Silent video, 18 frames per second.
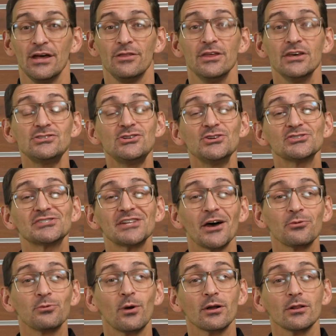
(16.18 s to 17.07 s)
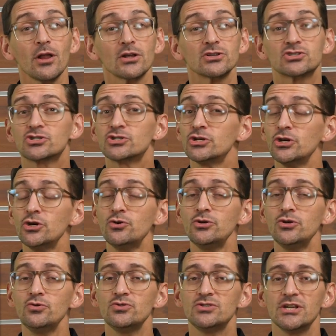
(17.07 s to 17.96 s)
This year, Southwire launched 2
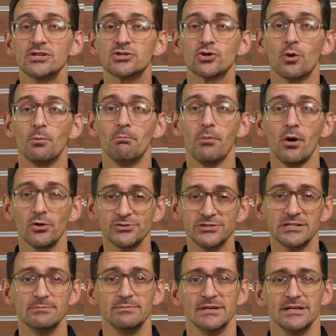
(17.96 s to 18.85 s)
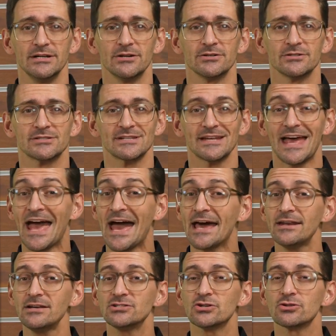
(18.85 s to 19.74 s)
new digital multimeters,
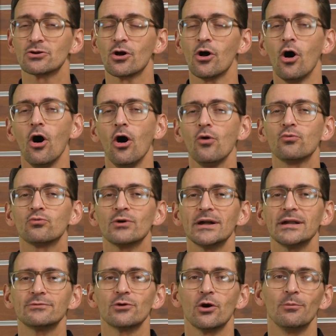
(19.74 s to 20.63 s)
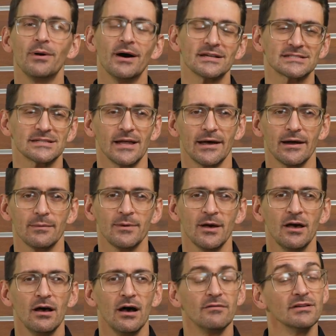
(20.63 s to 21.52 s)
adding to their already robust lineup
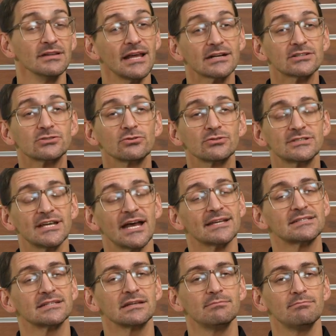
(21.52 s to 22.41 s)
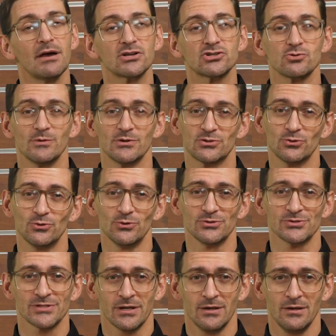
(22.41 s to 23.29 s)
of electrical testing and measurement
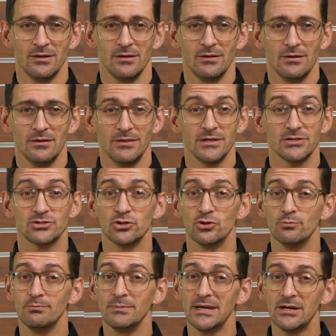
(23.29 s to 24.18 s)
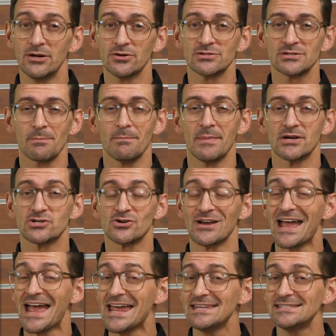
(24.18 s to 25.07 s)
tools. These new meters
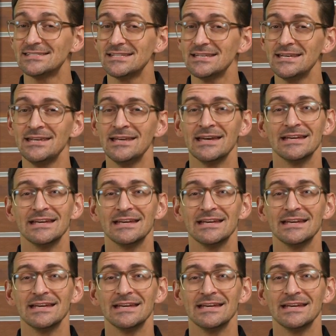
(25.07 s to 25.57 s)
measure AC,